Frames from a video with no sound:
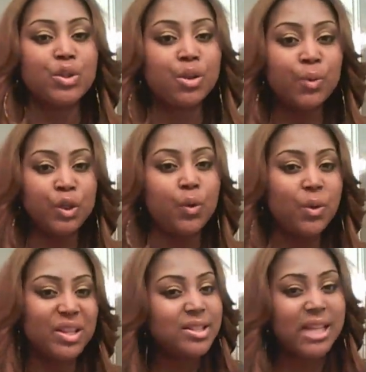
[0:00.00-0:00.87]

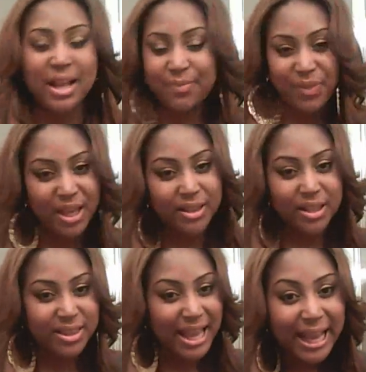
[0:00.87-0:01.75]
someone doing the
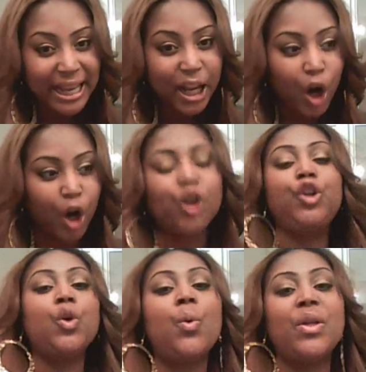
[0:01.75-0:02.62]
same thing that
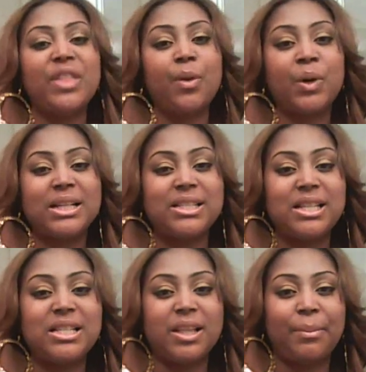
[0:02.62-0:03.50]
they are
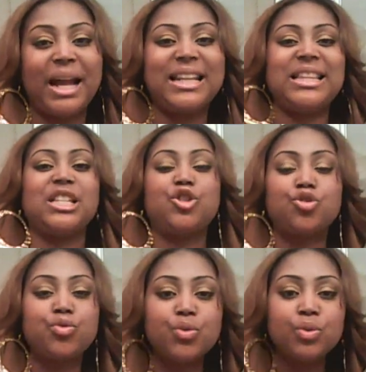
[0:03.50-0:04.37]
doing. They want to see
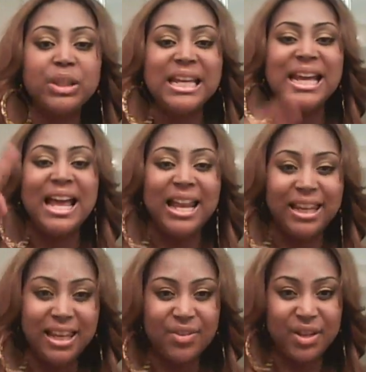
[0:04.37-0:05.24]
somebody that's
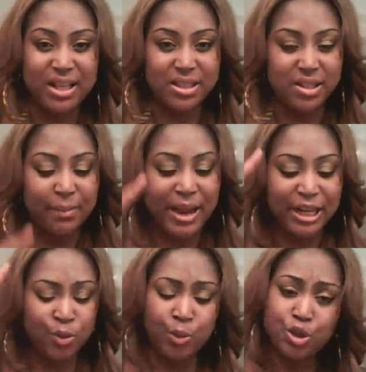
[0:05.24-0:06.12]
truly
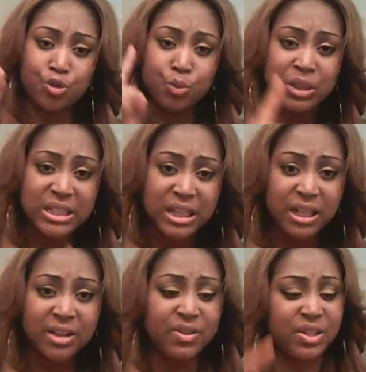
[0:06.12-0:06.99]
living, and somebody who
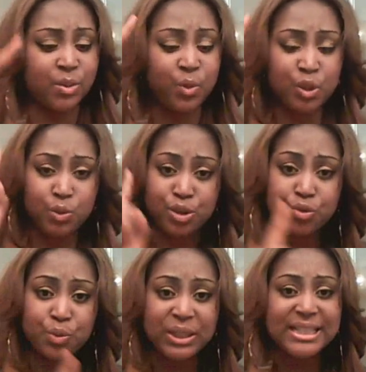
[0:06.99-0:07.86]
is truly
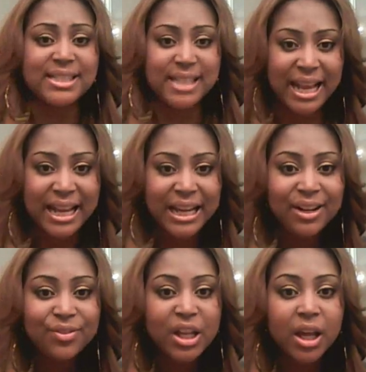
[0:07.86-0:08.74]
delivered, someone who is truly
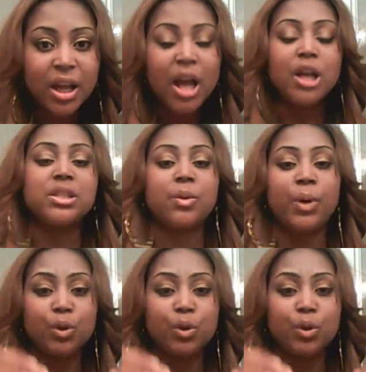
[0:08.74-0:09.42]
saved,